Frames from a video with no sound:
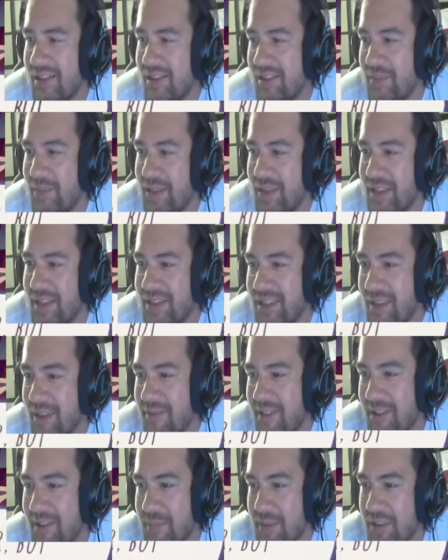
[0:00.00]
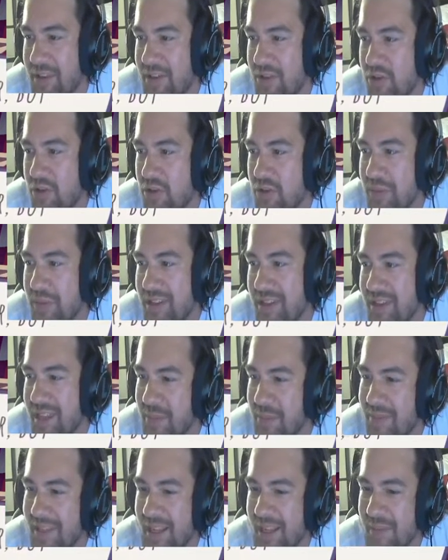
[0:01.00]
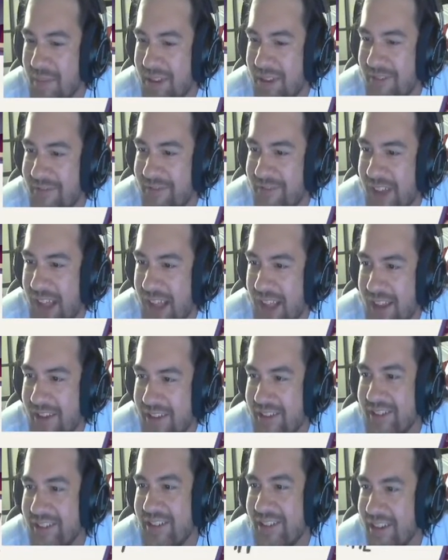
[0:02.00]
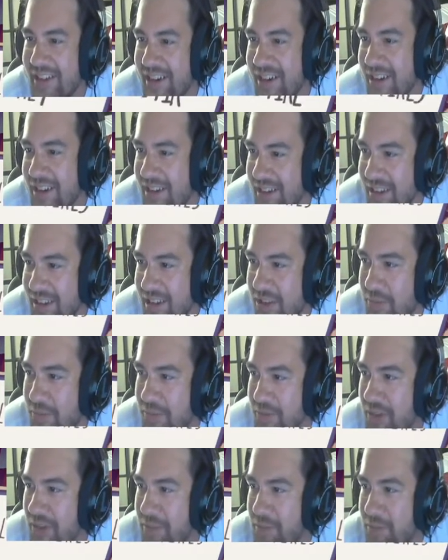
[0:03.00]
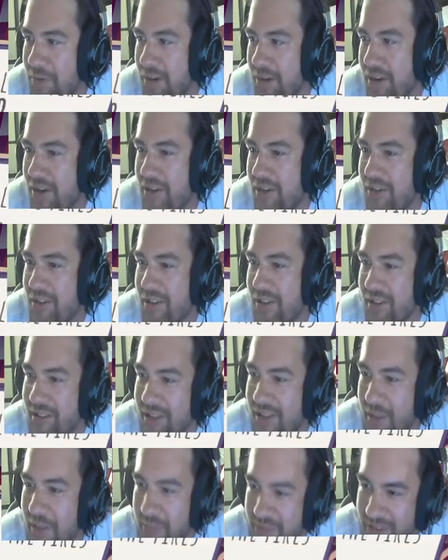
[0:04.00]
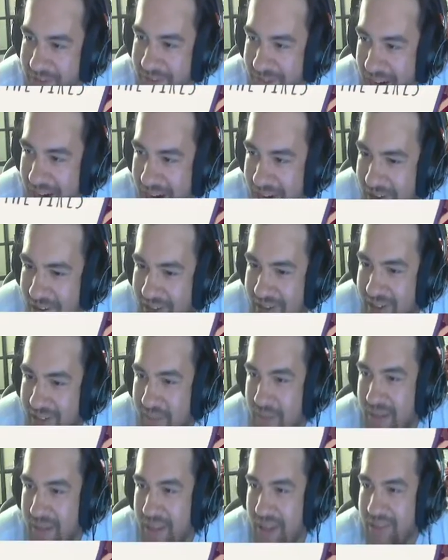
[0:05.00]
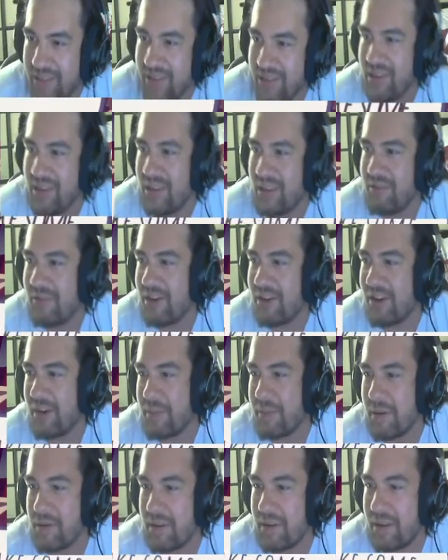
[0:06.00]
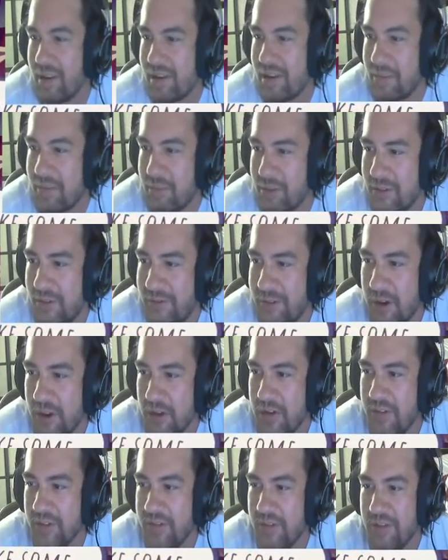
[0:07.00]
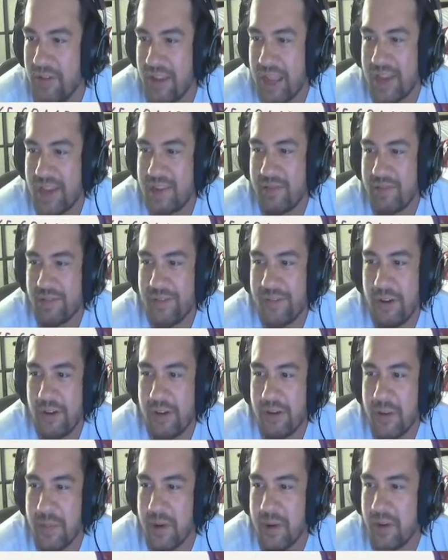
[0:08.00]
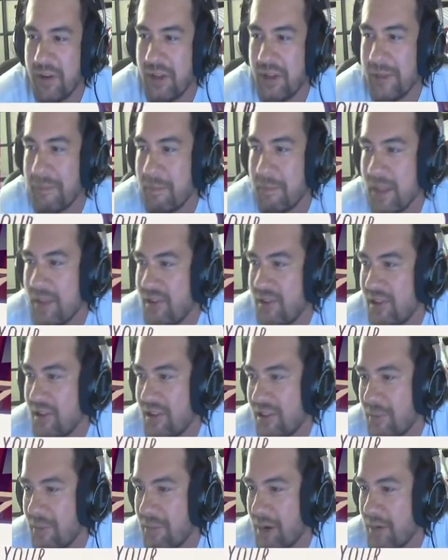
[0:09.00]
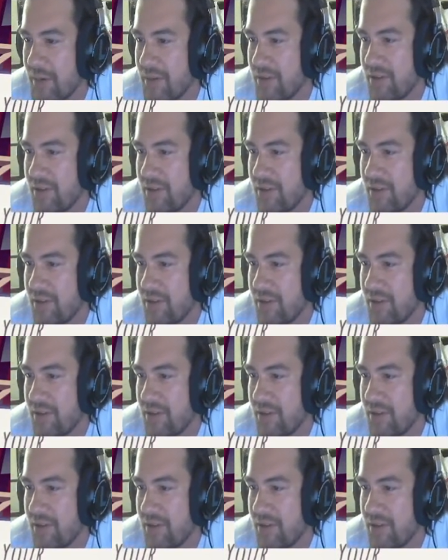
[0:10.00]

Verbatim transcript: just be a dumpster, but the humans keep setting me on fire. Can you please put out all these dumpster fires and teach them a lesson? In return, I promise to take some cool photos of you in actual photo mode. Check out the prompt on